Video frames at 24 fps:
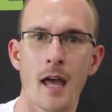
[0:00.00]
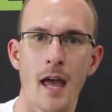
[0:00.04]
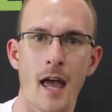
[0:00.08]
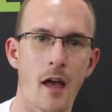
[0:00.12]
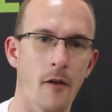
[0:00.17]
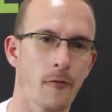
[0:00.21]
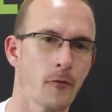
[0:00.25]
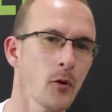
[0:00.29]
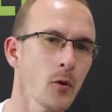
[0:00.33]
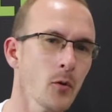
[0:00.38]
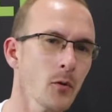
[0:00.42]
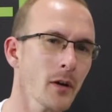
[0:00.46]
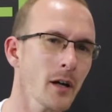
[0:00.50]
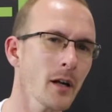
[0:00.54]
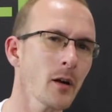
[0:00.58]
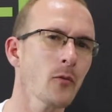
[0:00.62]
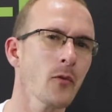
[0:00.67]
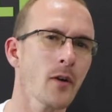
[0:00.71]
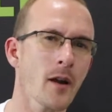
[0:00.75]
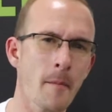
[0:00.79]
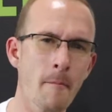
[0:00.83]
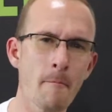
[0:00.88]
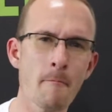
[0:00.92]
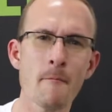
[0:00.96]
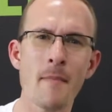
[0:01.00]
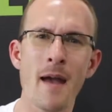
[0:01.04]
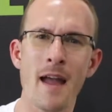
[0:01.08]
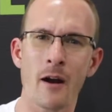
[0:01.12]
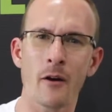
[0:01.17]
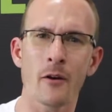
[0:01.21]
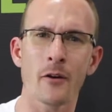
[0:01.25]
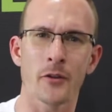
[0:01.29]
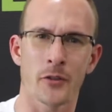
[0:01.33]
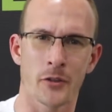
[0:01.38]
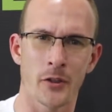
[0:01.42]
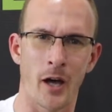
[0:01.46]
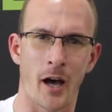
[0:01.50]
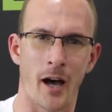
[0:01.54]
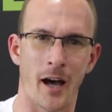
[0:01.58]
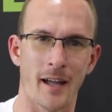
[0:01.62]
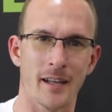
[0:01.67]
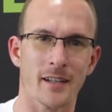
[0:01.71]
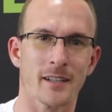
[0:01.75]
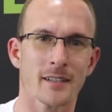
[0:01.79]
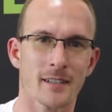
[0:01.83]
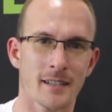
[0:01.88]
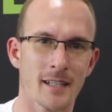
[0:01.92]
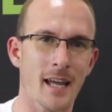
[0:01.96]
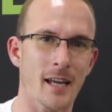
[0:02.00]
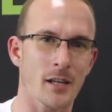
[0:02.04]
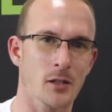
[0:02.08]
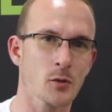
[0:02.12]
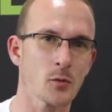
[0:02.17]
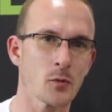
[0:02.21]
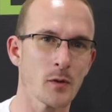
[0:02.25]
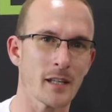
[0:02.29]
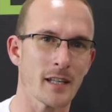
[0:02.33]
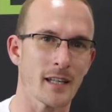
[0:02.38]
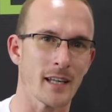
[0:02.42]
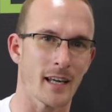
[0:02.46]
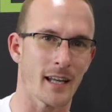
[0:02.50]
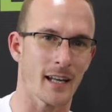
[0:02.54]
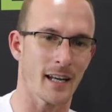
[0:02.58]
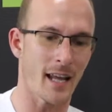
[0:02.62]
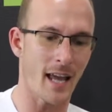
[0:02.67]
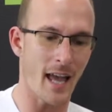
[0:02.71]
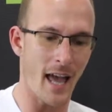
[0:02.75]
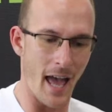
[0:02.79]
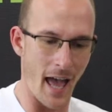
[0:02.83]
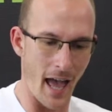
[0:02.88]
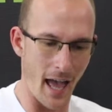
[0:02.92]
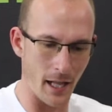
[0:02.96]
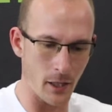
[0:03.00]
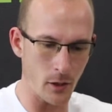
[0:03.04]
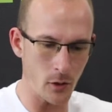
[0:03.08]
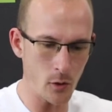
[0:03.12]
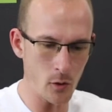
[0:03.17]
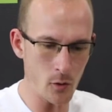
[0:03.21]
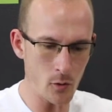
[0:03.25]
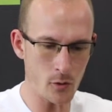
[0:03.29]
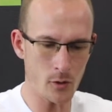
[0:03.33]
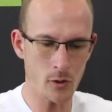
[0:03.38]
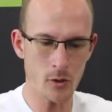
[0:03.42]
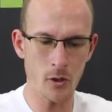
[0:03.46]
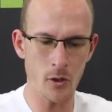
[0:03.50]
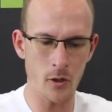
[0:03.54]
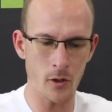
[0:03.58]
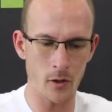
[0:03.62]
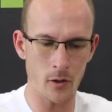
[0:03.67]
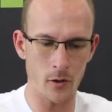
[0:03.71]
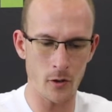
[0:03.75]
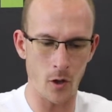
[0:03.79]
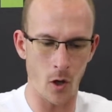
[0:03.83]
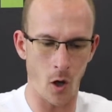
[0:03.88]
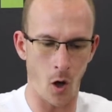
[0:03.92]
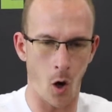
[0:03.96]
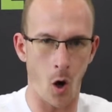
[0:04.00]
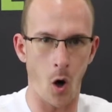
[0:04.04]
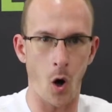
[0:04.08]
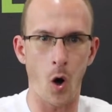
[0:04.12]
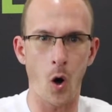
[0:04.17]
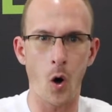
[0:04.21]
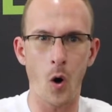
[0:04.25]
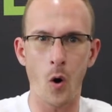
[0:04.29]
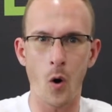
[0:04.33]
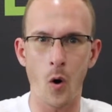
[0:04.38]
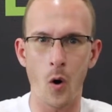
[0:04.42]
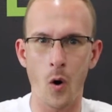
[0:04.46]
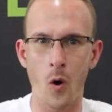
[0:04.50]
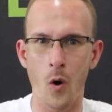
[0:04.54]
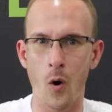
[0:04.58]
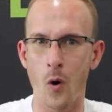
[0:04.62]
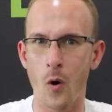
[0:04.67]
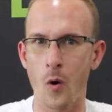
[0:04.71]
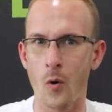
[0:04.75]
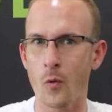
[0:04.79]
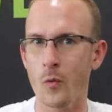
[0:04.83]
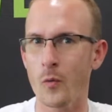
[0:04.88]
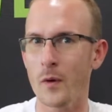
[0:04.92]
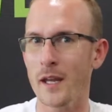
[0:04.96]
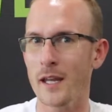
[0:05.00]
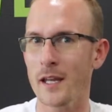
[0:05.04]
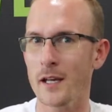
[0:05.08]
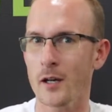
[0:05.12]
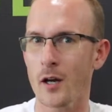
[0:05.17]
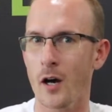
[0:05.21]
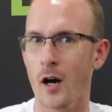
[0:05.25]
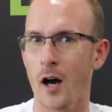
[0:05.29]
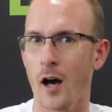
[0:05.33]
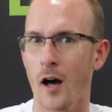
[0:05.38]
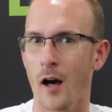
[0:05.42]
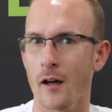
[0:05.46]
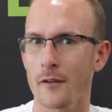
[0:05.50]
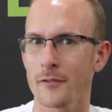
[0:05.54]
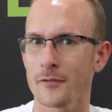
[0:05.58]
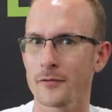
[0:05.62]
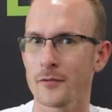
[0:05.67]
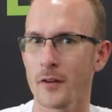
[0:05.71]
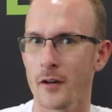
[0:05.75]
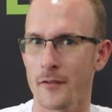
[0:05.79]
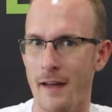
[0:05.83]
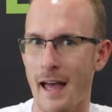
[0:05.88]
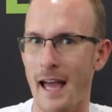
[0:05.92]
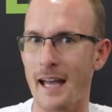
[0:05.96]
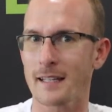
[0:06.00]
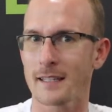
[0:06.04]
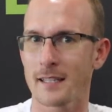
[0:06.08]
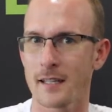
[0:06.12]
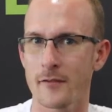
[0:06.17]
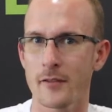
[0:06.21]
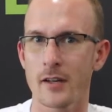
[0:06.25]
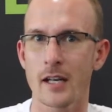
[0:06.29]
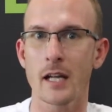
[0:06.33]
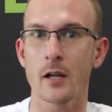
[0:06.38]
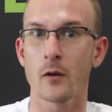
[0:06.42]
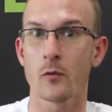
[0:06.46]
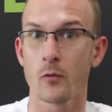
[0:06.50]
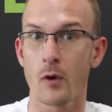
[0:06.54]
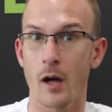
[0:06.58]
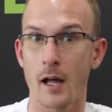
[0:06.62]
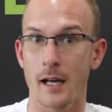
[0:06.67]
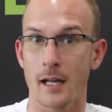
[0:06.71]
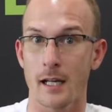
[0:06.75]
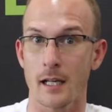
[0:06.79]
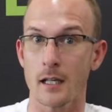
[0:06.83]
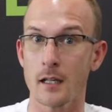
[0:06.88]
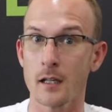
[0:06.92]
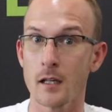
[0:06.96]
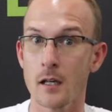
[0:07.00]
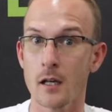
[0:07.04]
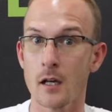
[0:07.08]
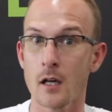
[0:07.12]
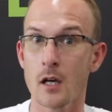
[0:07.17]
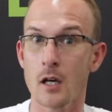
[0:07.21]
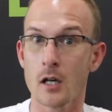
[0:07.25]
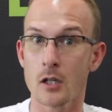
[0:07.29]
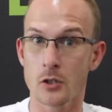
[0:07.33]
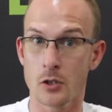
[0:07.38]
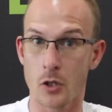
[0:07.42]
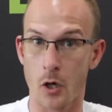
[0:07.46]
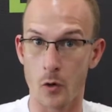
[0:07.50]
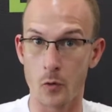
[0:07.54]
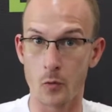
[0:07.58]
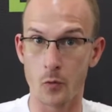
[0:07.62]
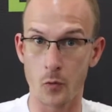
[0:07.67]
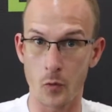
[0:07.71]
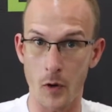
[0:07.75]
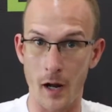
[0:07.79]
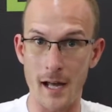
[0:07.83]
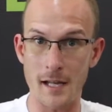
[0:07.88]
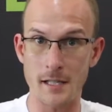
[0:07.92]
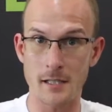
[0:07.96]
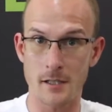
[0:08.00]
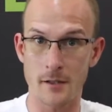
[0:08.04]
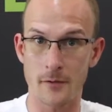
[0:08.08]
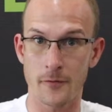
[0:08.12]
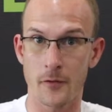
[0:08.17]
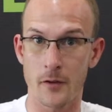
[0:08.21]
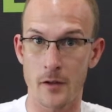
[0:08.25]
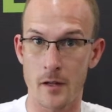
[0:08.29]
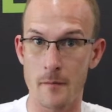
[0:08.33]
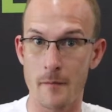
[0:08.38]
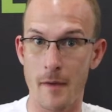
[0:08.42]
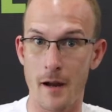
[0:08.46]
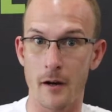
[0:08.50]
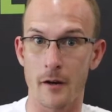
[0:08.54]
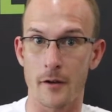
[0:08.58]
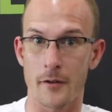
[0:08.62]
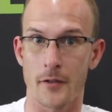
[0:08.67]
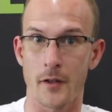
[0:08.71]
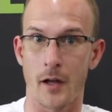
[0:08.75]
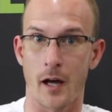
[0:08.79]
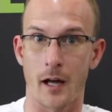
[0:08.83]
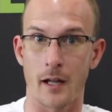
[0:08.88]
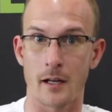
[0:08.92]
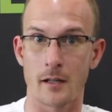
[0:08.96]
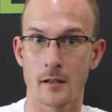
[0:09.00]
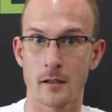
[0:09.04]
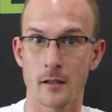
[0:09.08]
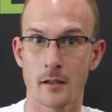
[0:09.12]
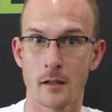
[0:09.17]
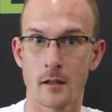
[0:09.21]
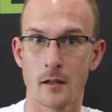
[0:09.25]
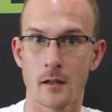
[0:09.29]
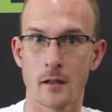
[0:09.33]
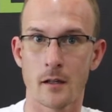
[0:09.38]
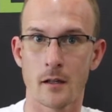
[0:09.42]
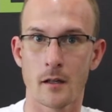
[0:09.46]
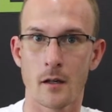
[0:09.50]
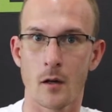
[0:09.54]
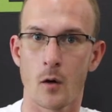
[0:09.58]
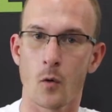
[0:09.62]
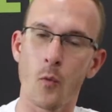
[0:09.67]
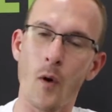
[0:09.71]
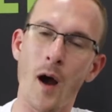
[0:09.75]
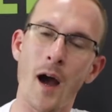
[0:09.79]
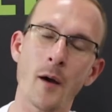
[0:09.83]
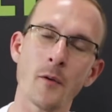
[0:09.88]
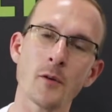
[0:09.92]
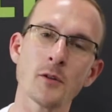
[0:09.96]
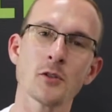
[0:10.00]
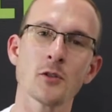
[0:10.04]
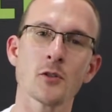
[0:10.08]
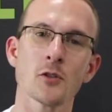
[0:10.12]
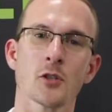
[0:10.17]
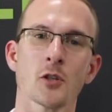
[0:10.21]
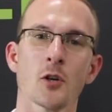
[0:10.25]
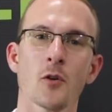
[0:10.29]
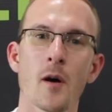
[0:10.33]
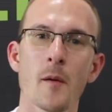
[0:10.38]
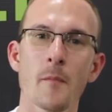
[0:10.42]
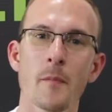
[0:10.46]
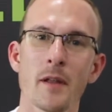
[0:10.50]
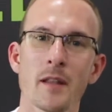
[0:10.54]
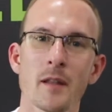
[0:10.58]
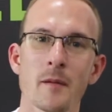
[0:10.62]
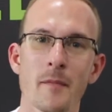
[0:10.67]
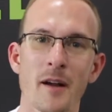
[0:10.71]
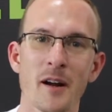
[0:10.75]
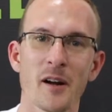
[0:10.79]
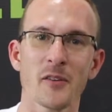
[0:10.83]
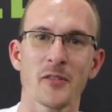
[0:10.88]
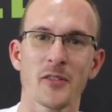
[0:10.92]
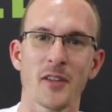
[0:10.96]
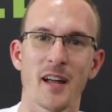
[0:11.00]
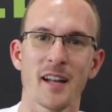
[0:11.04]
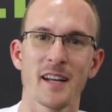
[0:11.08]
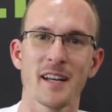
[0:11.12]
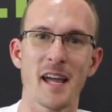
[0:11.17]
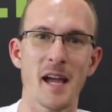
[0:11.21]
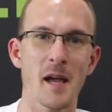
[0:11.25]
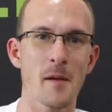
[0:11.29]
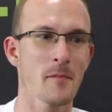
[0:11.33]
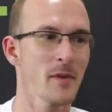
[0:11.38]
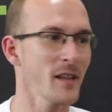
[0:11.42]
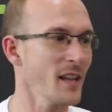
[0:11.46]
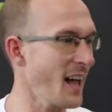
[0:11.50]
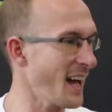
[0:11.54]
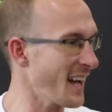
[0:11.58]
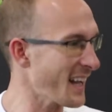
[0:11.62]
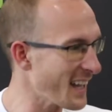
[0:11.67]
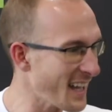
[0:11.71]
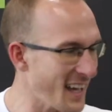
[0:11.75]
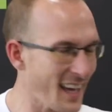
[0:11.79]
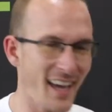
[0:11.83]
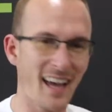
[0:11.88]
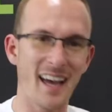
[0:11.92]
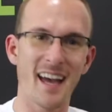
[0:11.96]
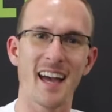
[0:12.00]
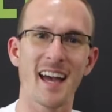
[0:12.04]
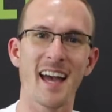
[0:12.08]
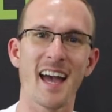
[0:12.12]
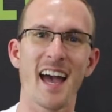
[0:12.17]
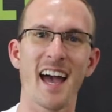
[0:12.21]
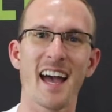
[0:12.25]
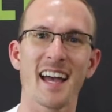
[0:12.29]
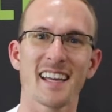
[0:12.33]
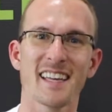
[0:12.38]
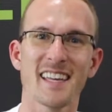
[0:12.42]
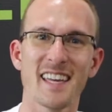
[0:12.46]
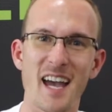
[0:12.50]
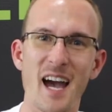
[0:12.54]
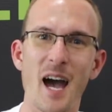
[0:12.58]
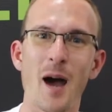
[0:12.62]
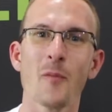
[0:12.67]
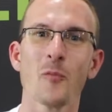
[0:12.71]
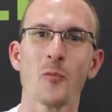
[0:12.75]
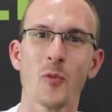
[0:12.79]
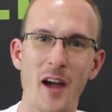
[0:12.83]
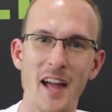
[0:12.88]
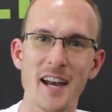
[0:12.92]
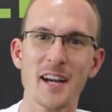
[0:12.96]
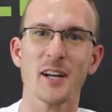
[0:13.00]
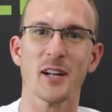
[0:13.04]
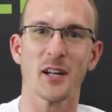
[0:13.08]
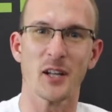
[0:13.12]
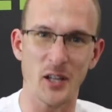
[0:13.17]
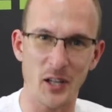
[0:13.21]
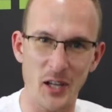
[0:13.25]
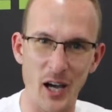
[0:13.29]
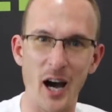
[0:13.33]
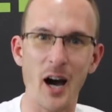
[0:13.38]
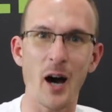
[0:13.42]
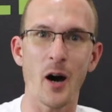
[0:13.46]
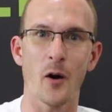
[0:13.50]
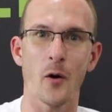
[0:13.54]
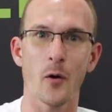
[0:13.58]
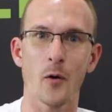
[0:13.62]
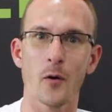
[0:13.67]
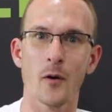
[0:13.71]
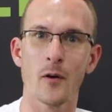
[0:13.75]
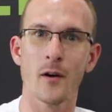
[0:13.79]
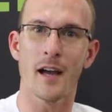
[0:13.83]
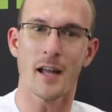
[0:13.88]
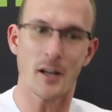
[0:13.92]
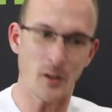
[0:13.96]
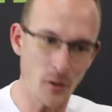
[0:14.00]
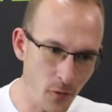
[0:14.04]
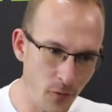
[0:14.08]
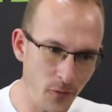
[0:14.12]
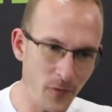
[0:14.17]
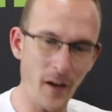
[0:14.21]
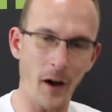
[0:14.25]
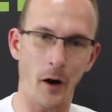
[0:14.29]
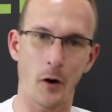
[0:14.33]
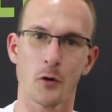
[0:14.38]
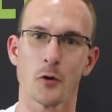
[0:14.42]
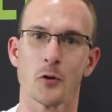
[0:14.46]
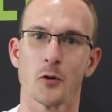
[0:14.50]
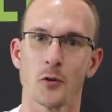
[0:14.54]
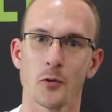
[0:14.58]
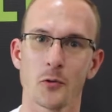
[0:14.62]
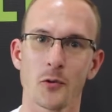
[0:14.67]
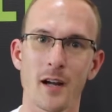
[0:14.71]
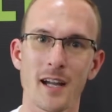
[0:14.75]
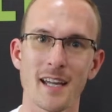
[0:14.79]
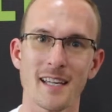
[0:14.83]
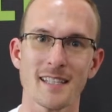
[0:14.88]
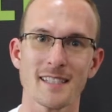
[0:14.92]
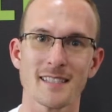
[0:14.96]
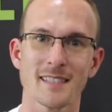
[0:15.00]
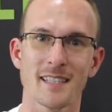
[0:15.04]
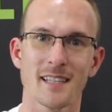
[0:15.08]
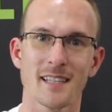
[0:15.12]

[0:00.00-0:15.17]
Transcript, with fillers: If you were gonna run a marathon next weekend and you took the whole week off of activity and running to rest for the marathon, why would you show up on the marathon day and be like, heck yeah, I'm ready to go? And you felt great.